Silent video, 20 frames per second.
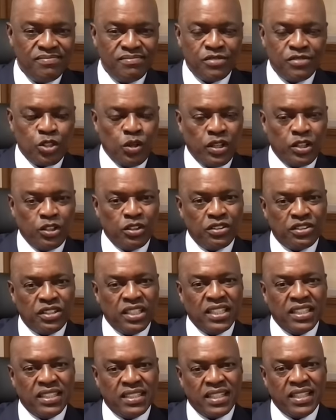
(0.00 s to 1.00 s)
So I don't
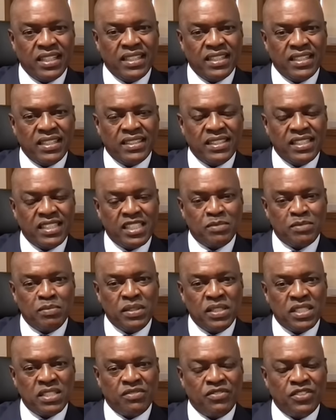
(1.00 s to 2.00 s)
think uh, there's
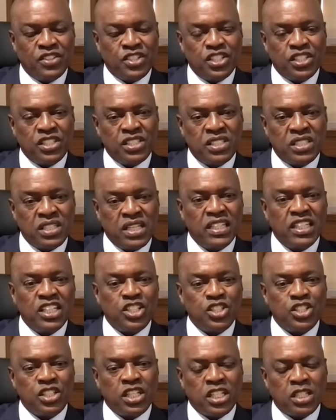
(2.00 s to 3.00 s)
been sufficient
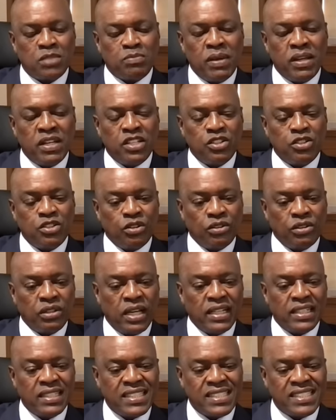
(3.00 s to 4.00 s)
energy expended on
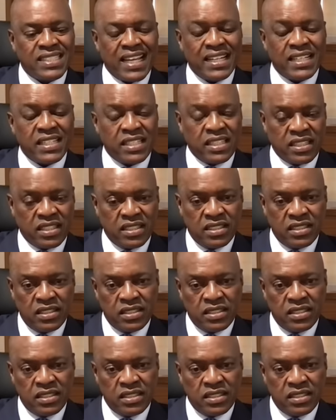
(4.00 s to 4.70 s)
understanding